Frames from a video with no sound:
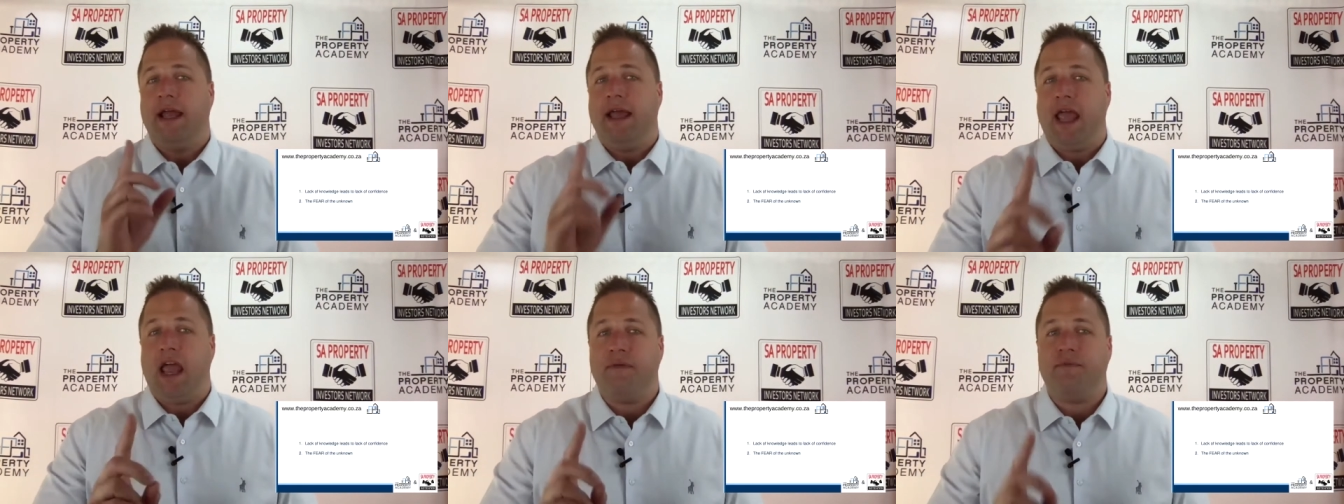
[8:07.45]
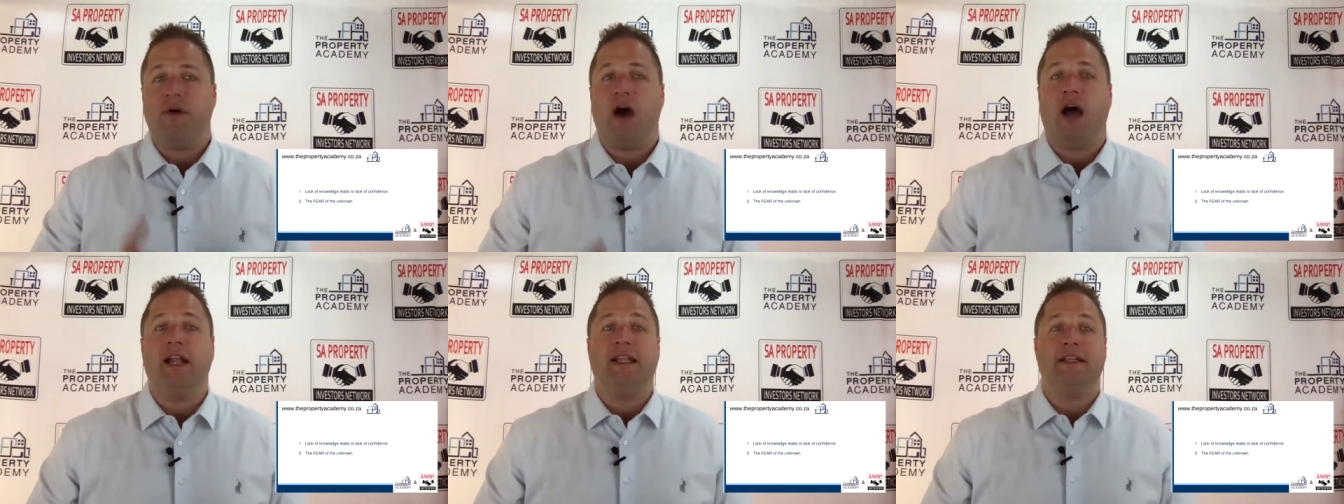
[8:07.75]
if
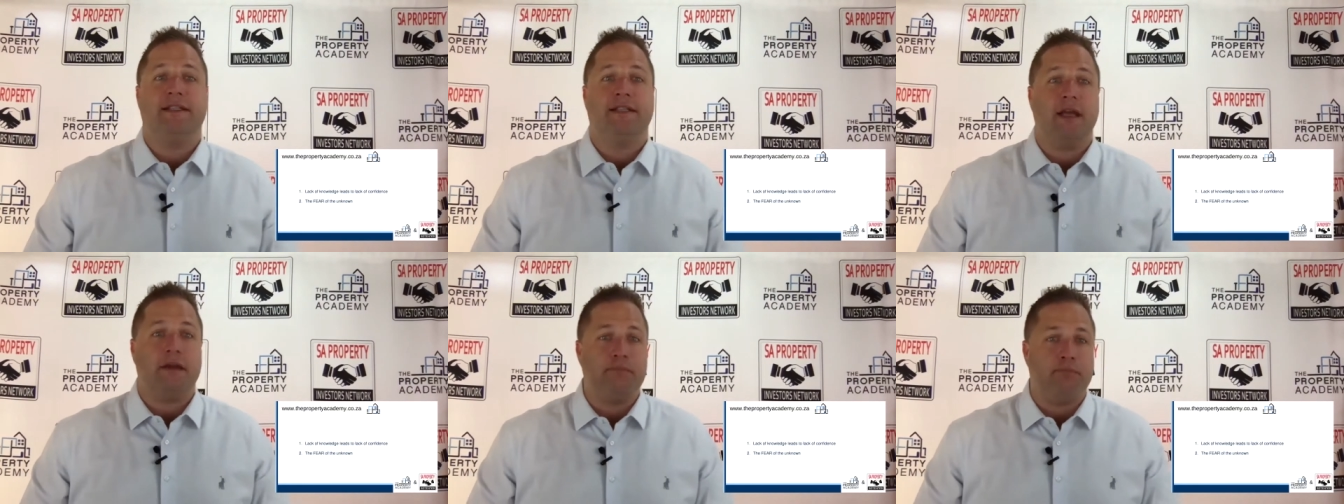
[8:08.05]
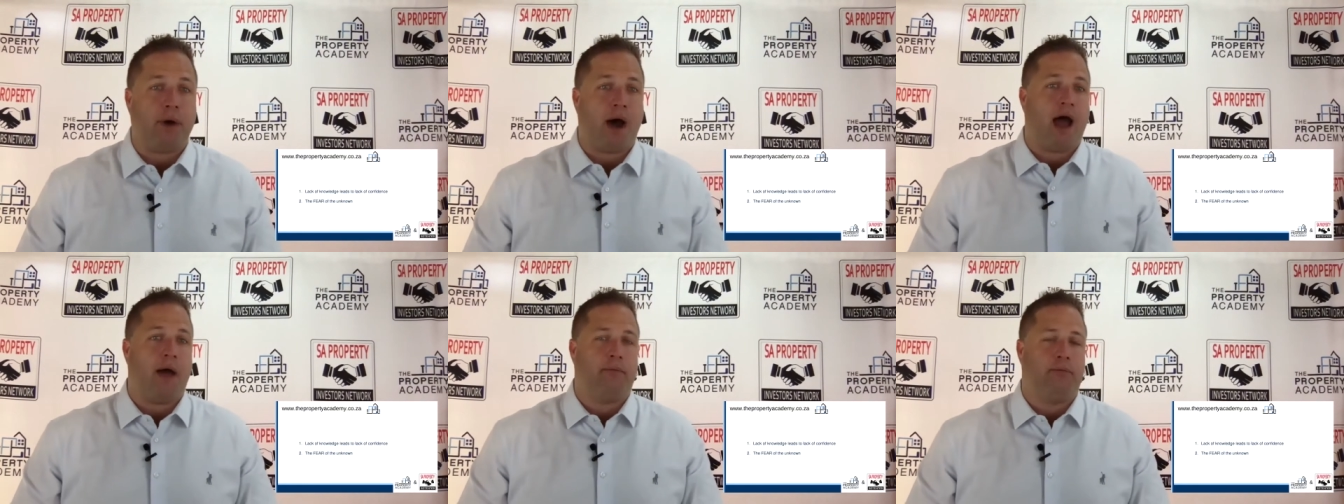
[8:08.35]
I did
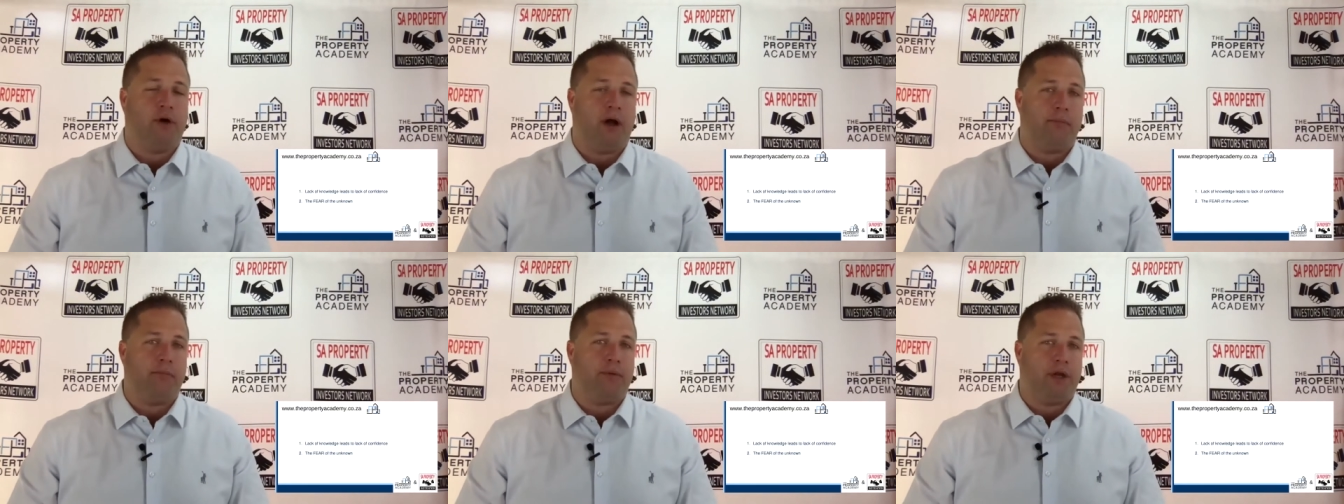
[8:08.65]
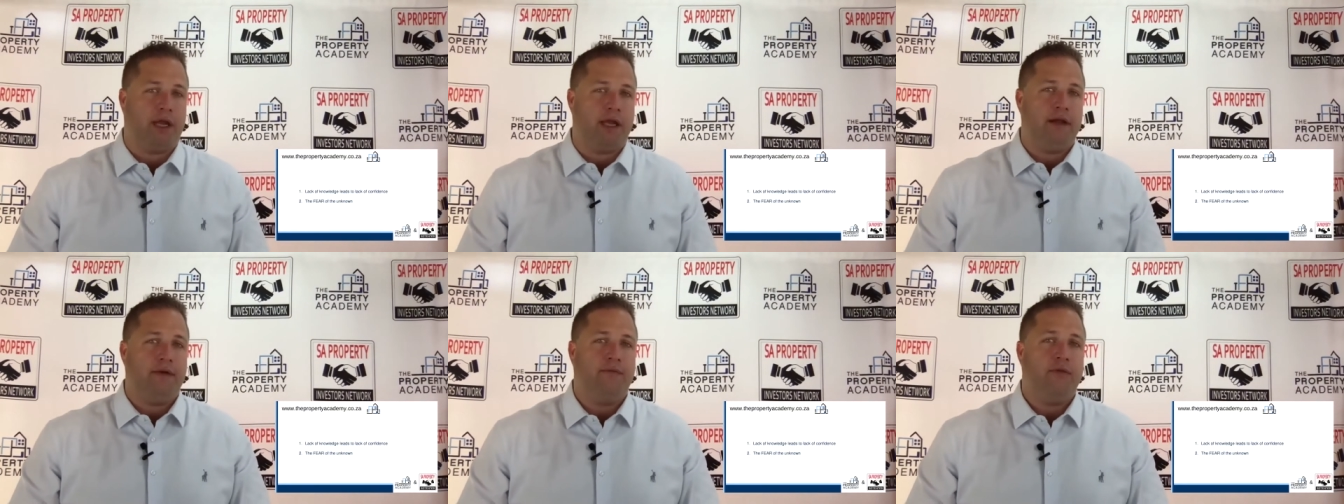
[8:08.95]
buy a
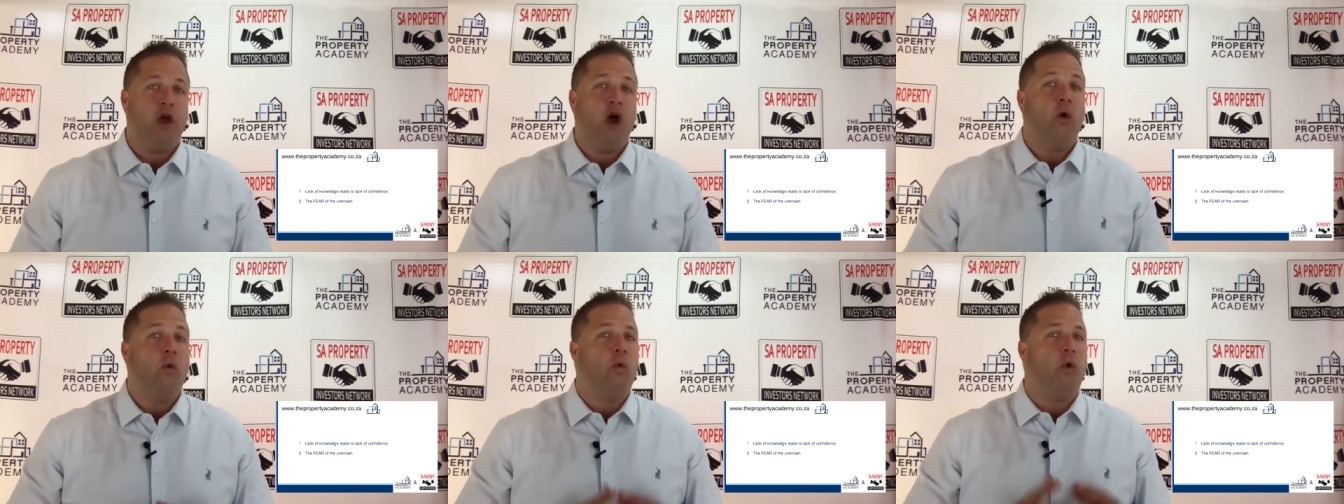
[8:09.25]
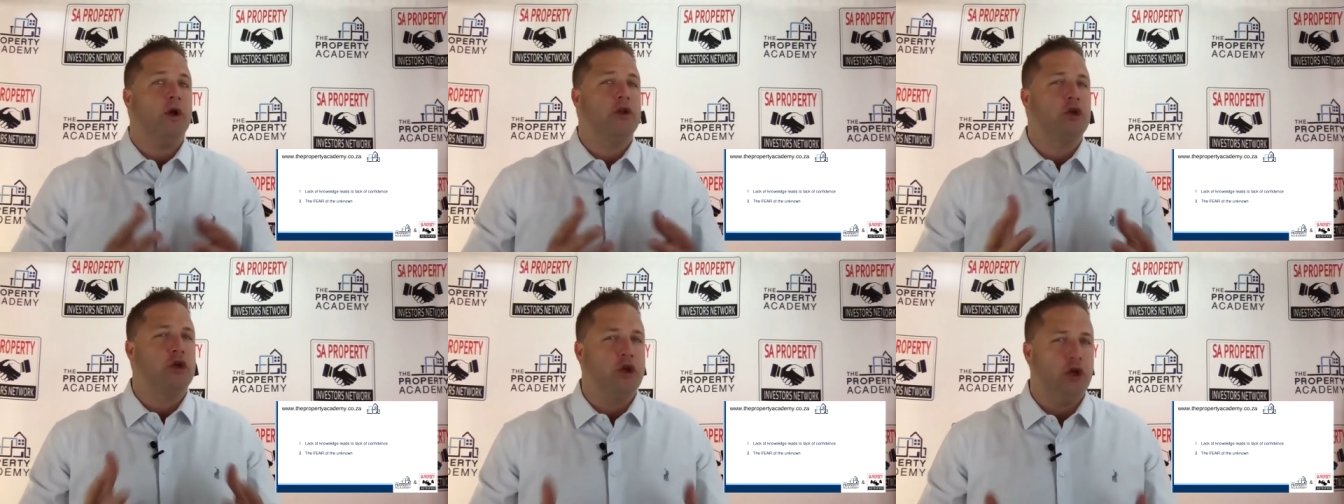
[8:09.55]
property,
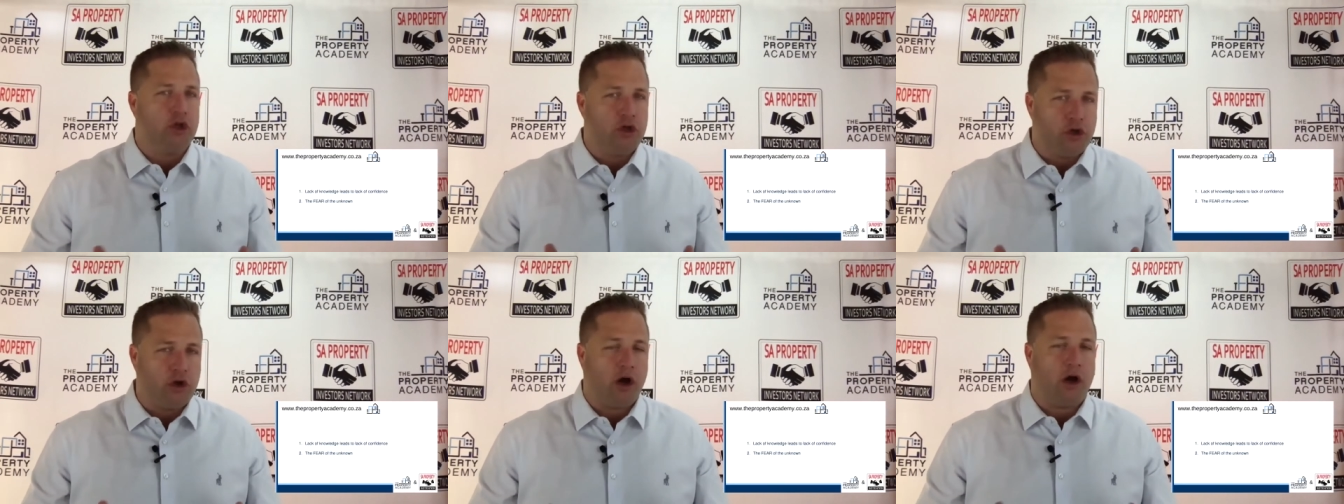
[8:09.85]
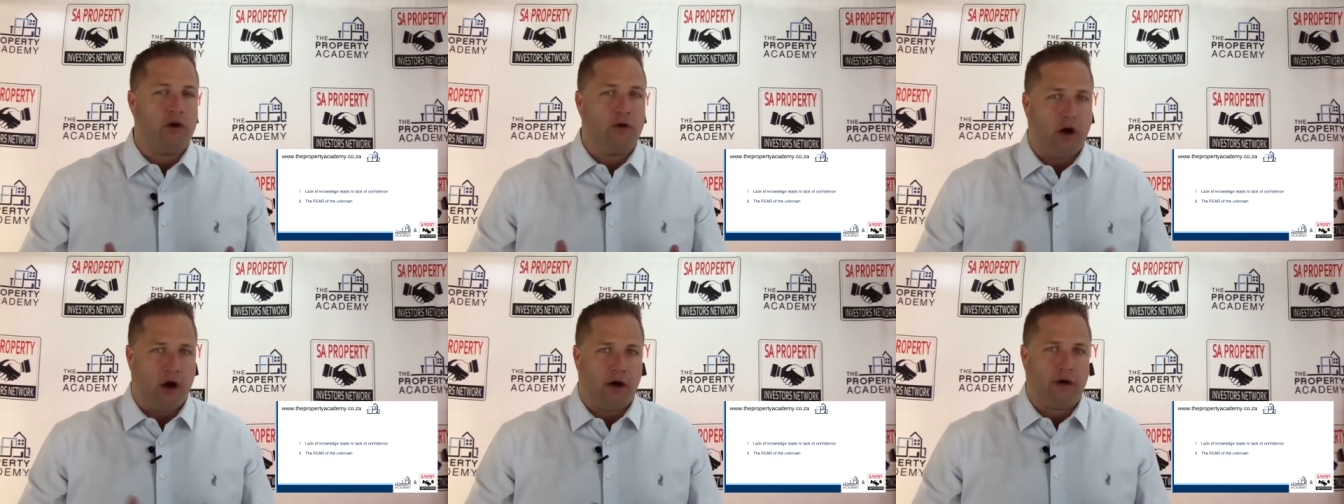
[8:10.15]
what could go
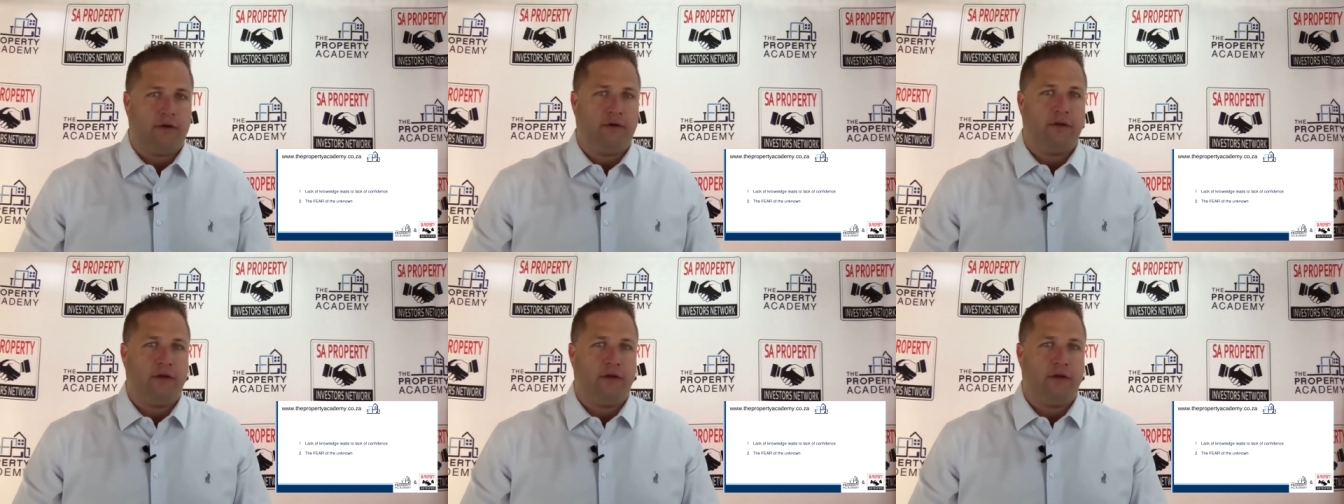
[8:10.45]
wrong?